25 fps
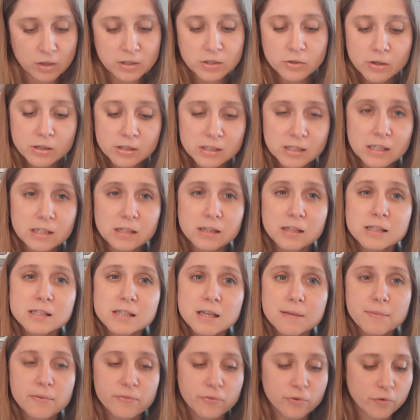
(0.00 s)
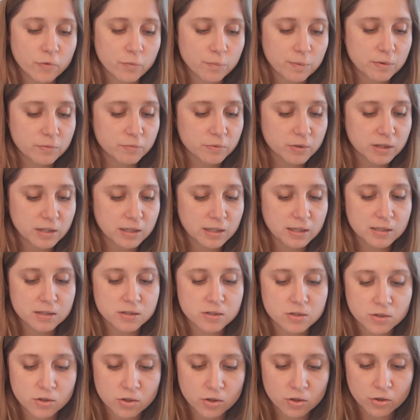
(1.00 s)
So I see that some of you have been really
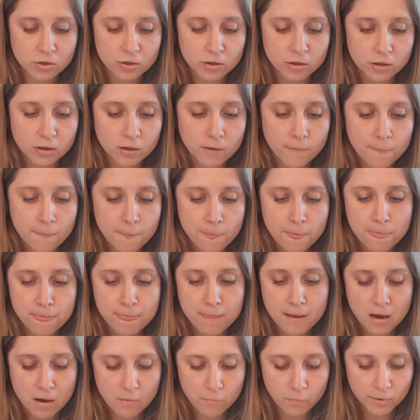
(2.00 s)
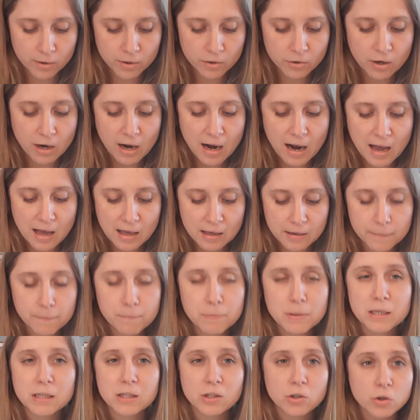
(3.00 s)
secure where you're at,
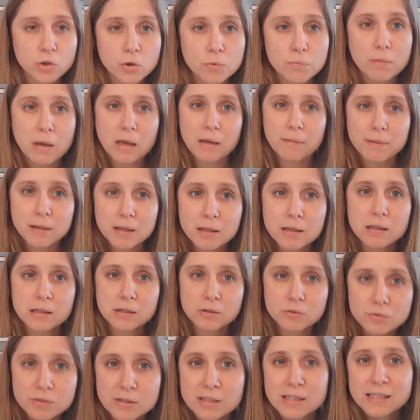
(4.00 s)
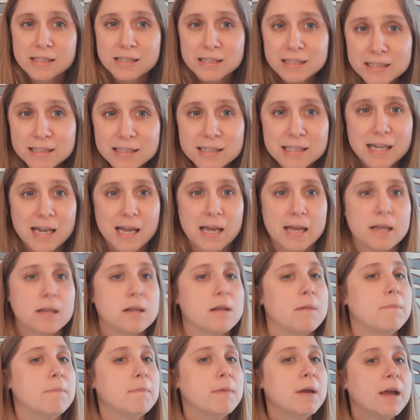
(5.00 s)
but you know, maybe a little discontent,
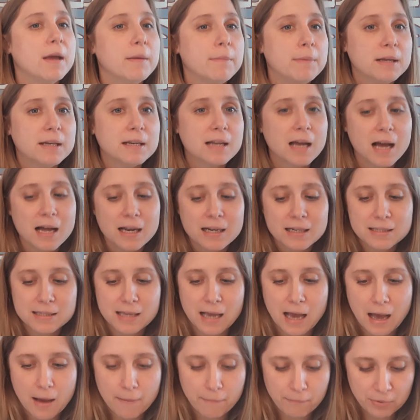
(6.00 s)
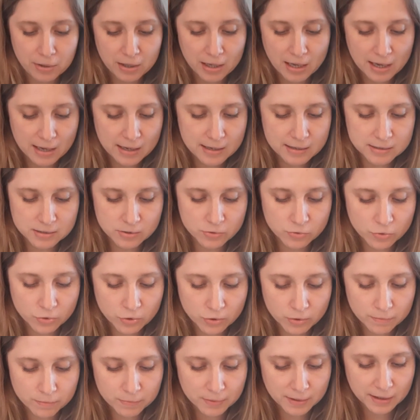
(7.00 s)
maybe not as happy as you
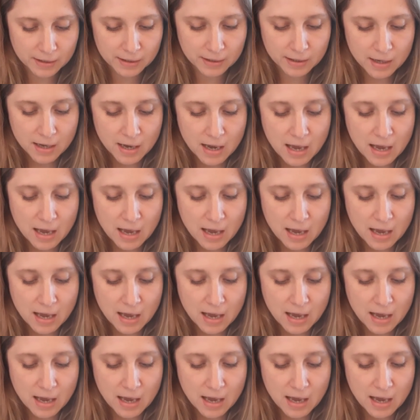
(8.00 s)
could be.